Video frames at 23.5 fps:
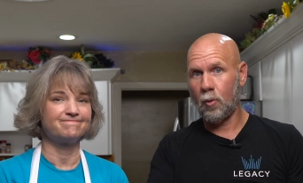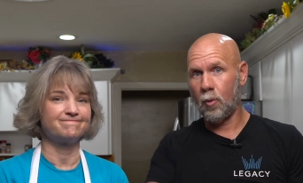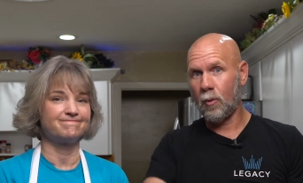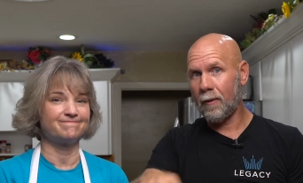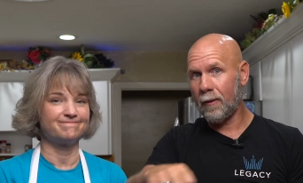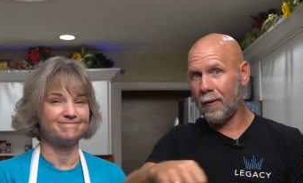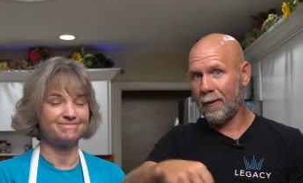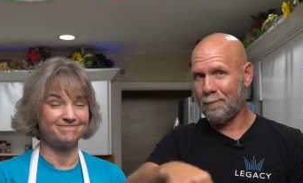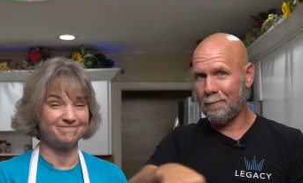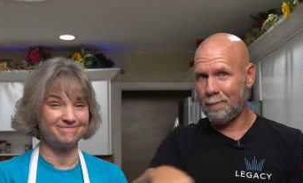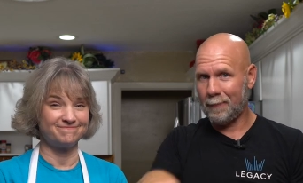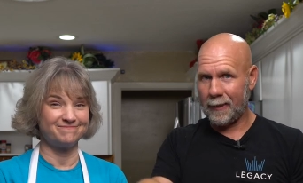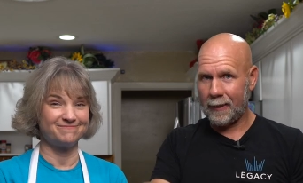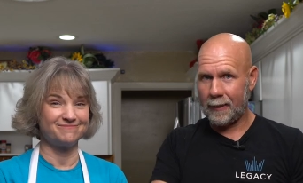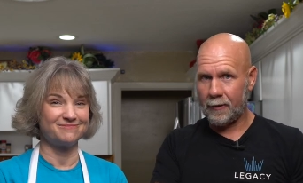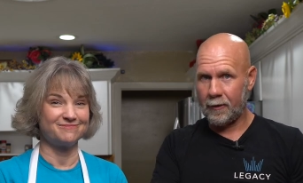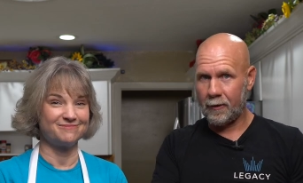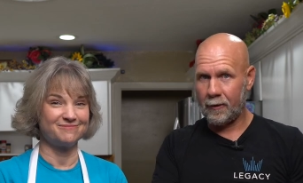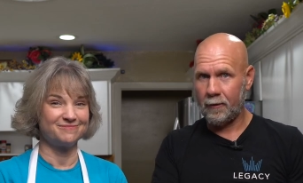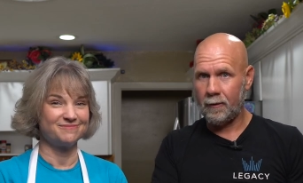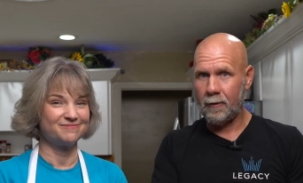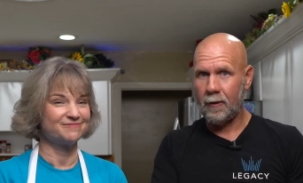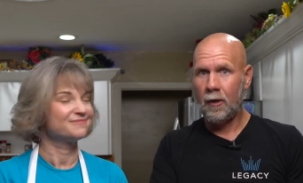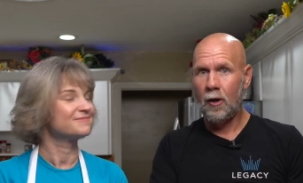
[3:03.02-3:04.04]
Speaker 1: or a
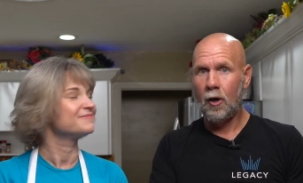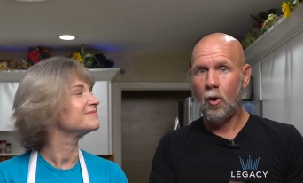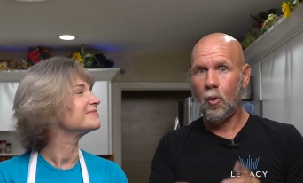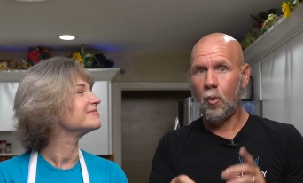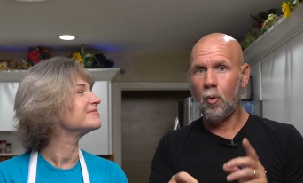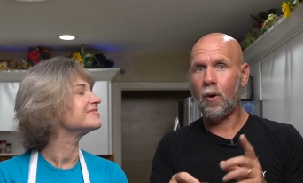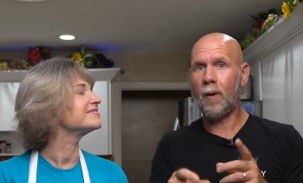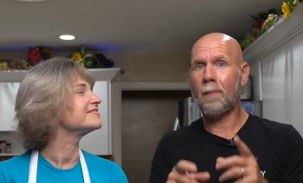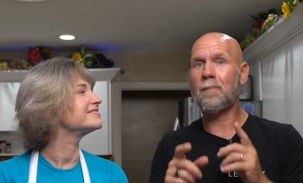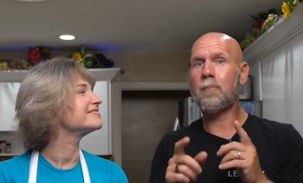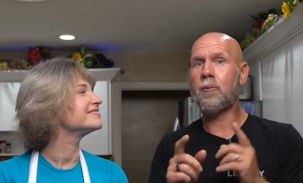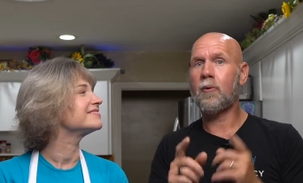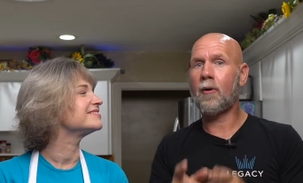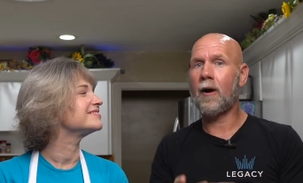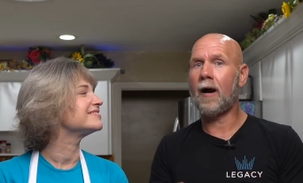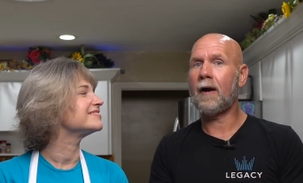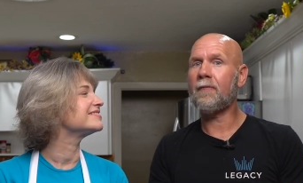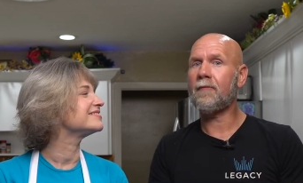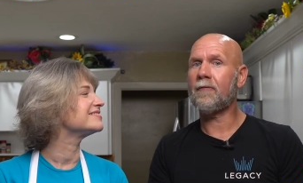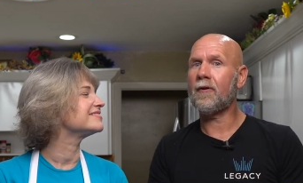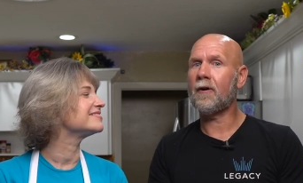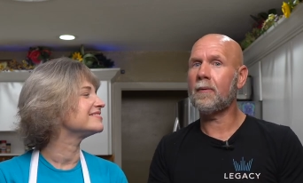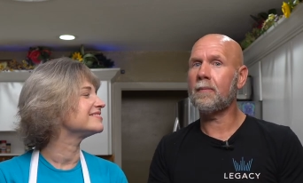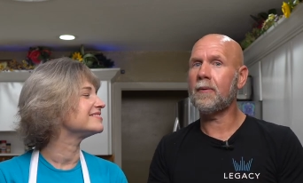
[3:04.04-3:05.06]
beater or
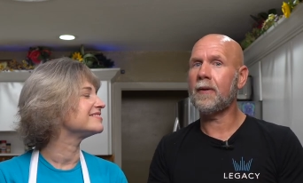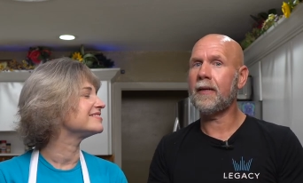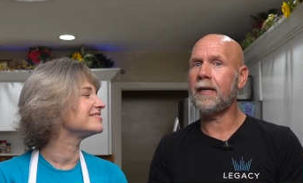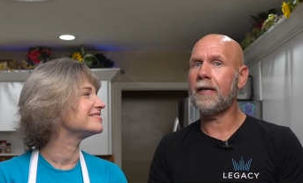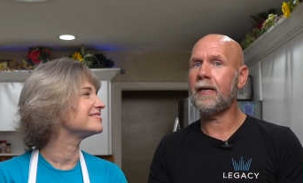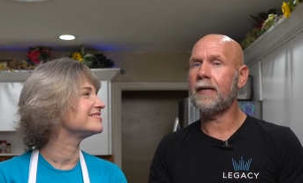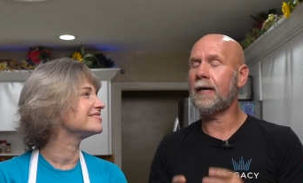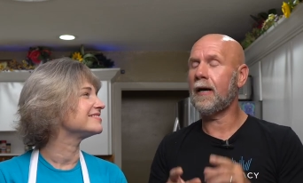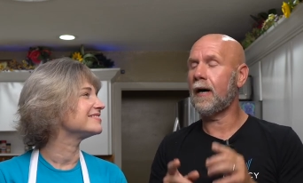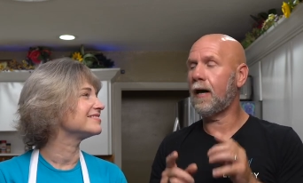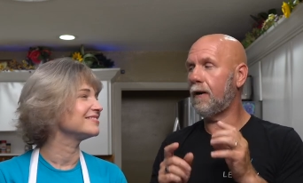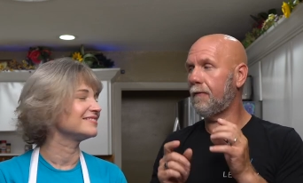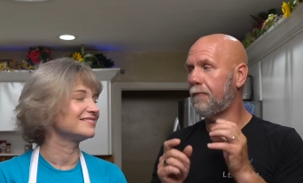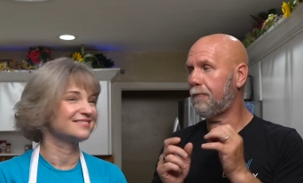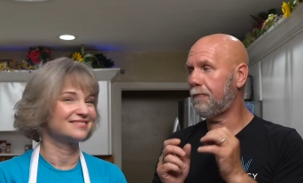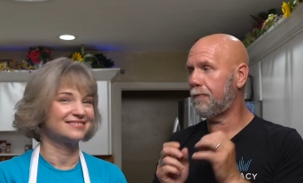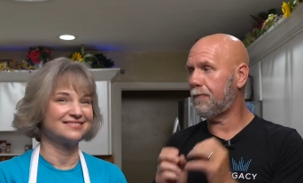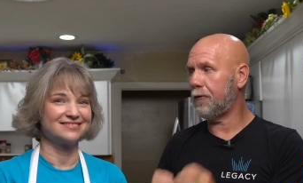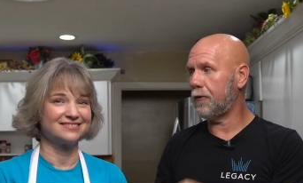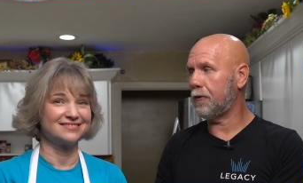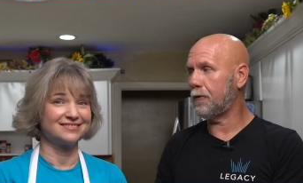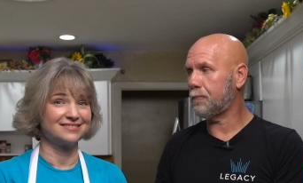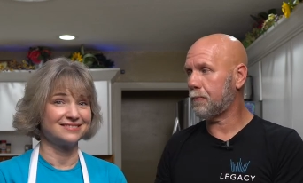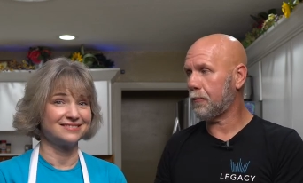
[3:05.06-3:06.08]
preferably a
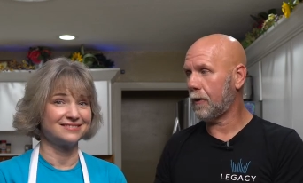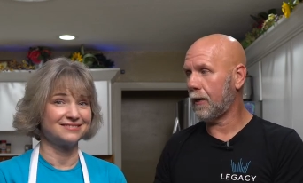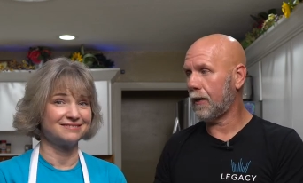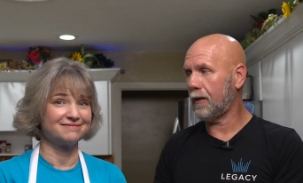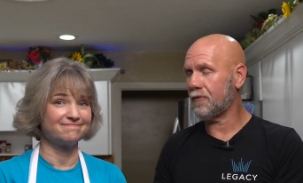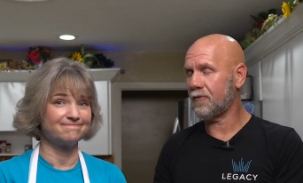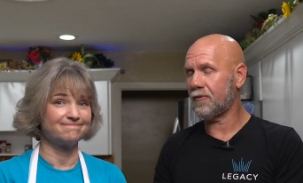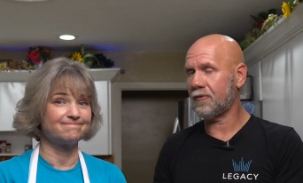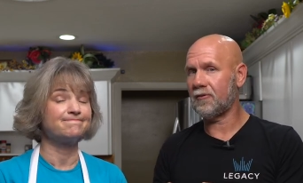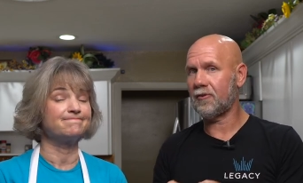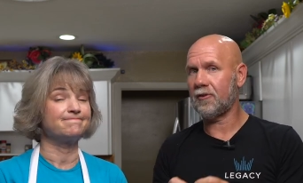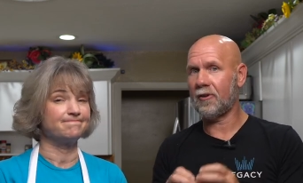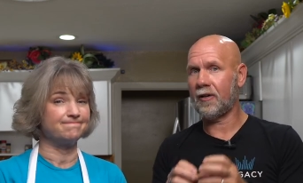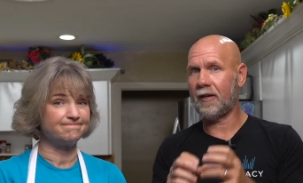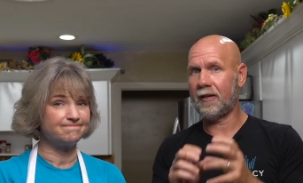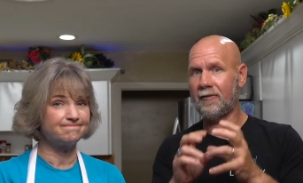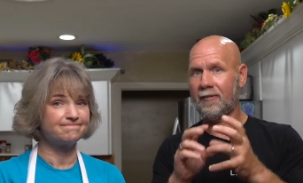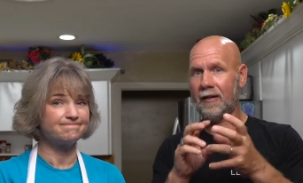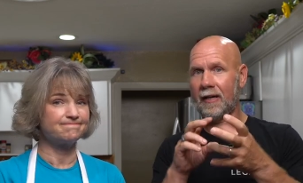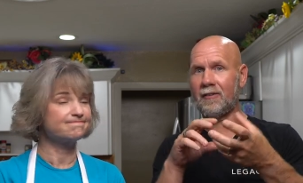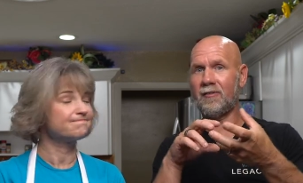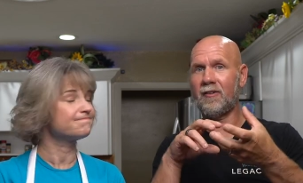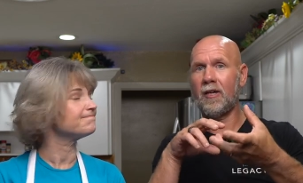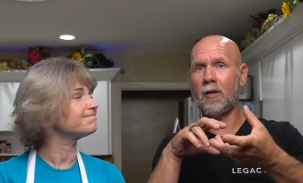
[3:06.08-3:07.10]
food processor
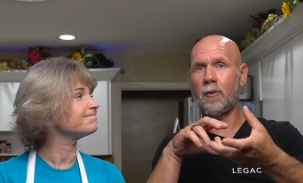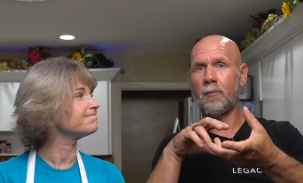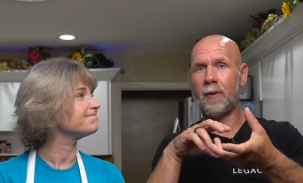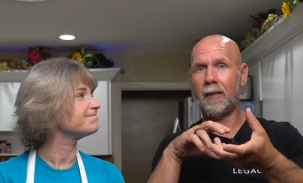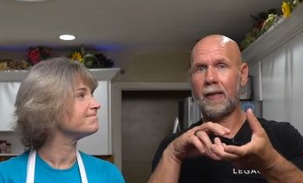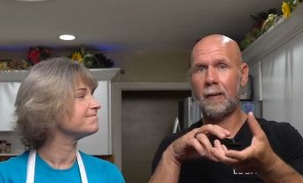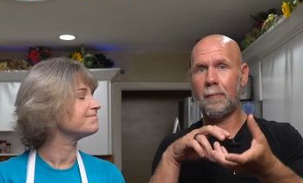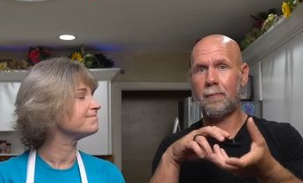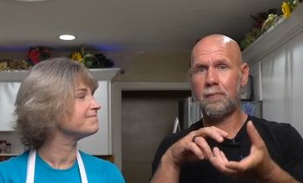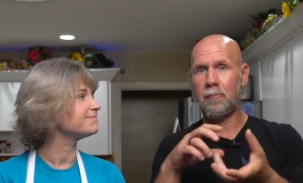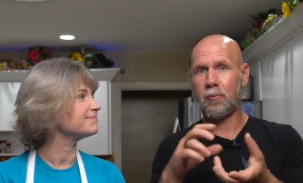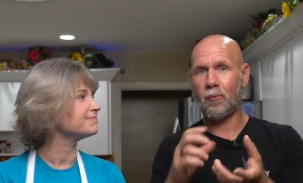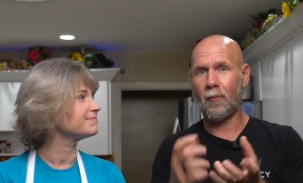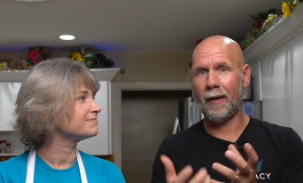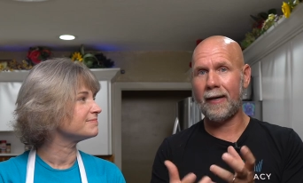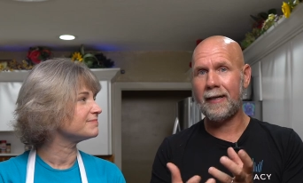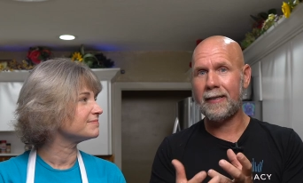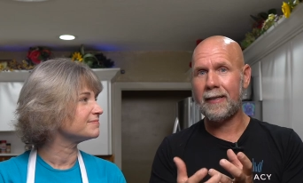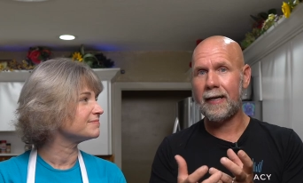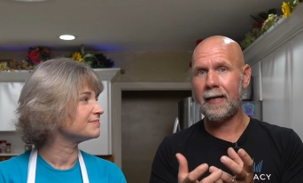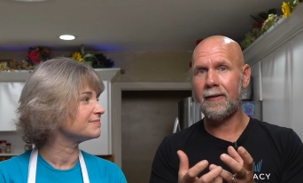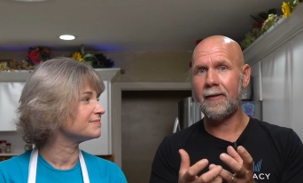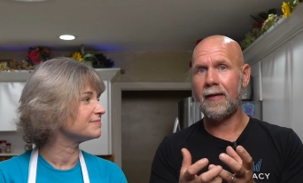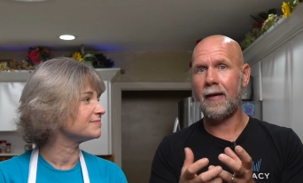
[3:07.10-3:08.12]
because that's going to really
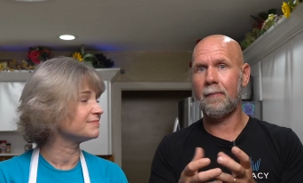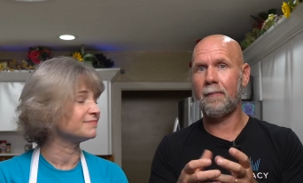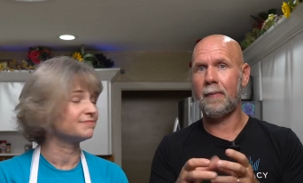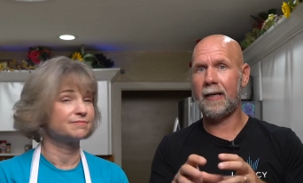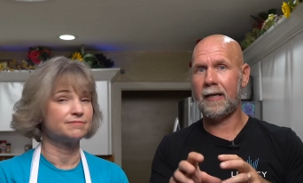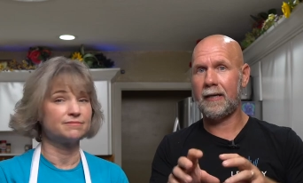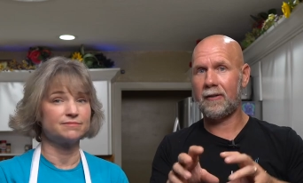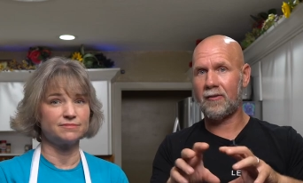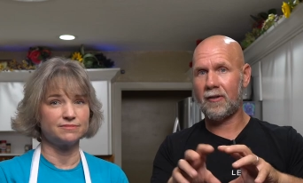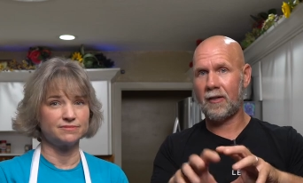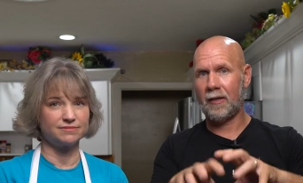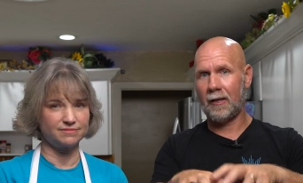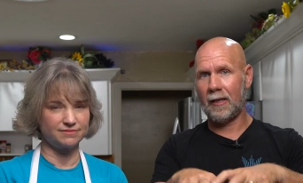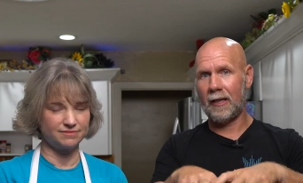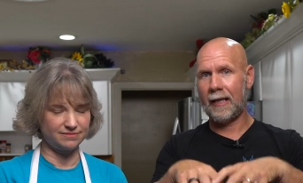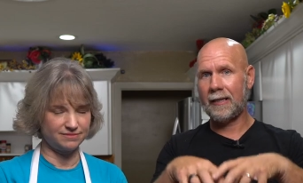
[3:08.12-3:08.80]
break down that meat. It's going to